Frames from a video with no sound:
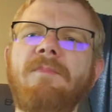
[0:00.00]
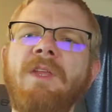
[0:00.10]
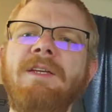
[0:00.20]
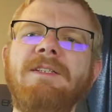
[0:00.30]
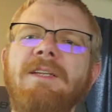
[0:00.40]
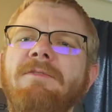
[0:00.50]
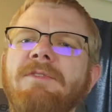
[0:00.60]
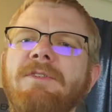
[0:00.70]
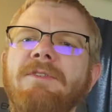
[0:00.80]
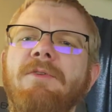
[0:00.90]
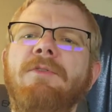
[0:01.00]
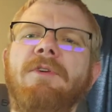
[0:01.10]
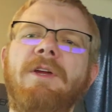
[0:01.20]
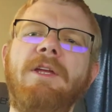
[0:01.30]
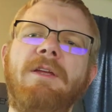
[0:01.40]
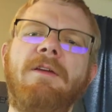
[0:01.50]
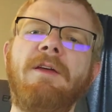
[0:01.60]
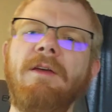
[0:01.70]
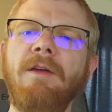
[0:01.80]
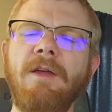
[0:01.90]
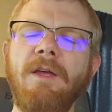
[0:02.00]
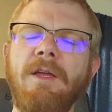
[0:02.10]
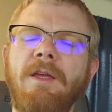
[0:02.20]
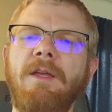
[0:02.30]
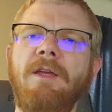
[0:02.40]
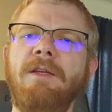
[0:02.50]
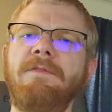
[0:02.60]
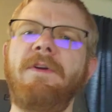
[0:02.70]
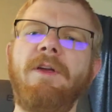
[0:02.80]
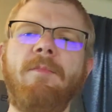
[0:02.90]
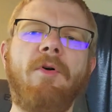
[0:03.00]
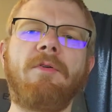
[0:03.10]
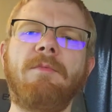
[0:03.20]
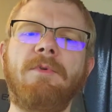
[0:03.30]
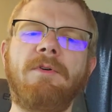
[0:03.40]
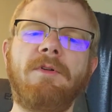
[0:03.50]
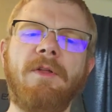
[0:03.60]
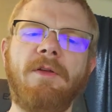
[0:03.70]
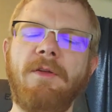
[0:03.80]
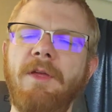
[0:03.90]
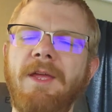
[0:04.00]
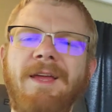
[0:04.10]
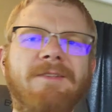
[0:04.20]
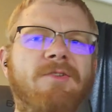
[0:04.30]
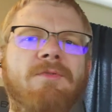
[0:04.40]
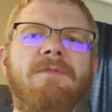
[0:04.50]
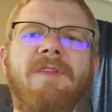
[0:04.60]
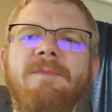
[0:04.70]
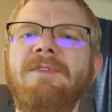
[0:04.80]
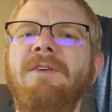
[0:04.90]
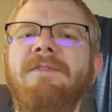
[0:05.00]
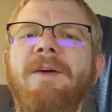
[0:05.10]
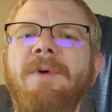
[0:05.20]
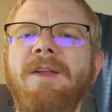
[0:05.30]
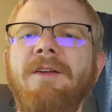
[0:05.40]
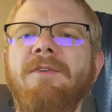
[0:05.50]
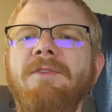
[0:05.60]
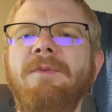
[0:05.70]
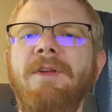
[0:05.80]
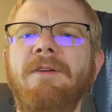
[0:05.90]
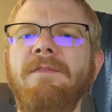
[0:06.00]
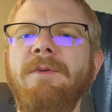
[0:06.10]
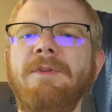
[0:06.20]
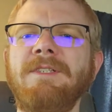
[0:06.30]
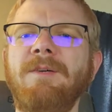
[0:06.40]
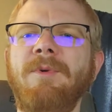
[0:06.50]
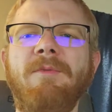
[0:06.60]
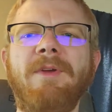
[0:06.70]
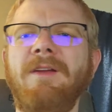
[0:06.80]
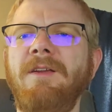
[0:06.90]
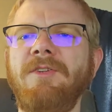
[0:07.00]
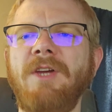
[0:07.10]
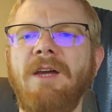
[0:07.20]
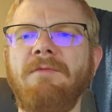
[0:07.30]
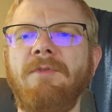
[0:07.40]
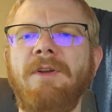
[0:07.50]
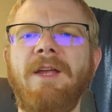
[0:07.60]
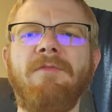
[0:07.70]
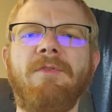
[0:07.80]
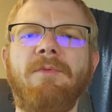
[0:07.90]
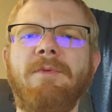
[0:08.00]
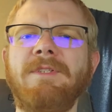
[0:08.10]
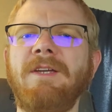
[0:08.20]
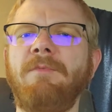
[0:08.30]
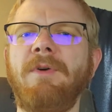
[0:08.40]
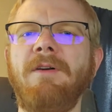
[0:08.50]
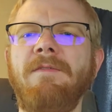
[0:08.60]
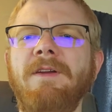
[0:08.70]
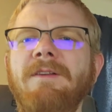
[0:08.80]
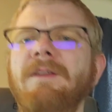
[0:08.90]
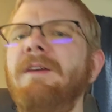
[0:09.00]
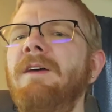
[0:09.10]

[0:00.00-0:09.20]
It sounds so great. It is very portable. It has two of them, so if I wanted to go do an interview with someone, we could each have one. Everyone would sound perfect.